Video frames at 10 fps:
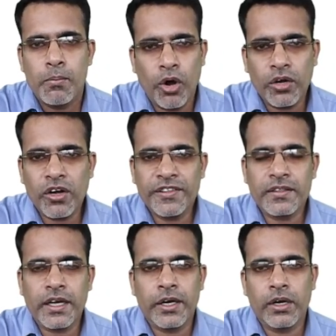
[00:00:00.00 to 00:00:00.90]
border of
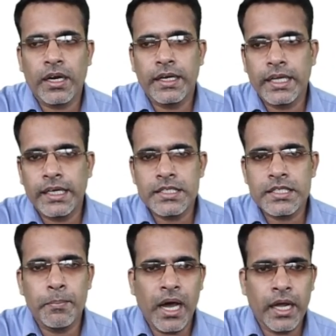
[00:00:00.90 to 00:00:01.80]
the thyroid posterior gland, that
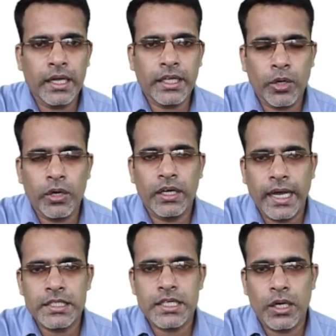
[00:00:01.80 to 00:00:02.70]
is the parathyroid
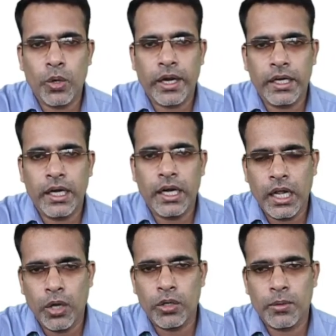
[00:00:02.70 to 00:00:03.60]
glands are located in order
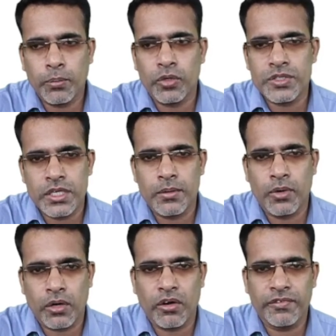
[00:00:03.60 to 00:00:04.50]
to avoid the
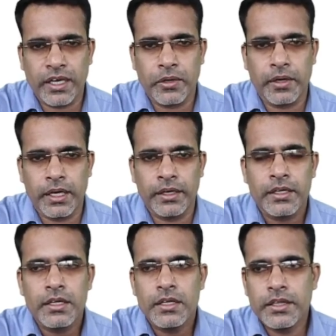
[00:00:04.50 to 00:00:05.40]
accidental
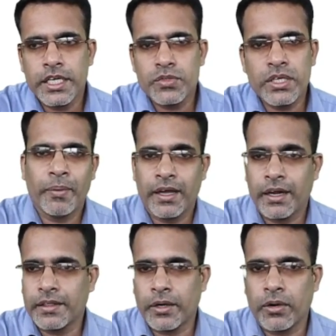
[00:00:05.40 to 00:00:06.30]
removal of
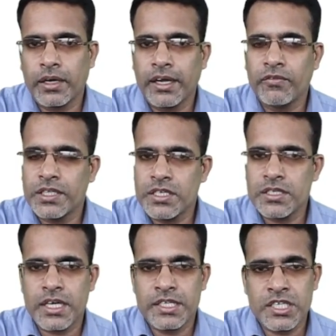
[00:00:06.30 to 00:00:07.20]
parathyroid gland which
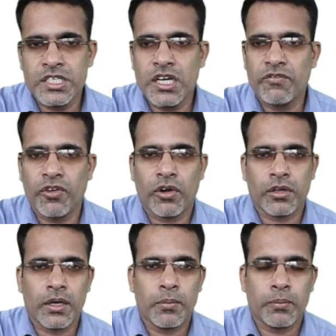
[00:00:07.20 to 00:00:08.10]
is essential for
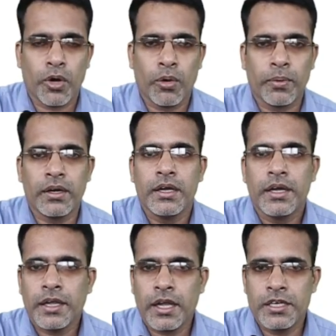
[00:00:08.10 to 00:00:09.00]
the proper
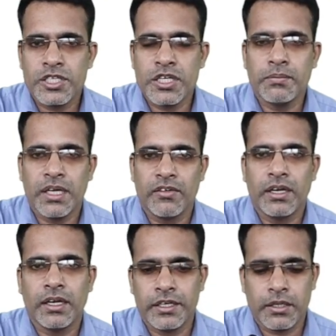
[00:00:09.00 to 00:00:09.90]
calcium
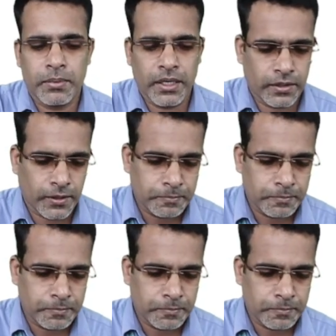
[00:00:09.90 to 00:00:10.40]
level in the blood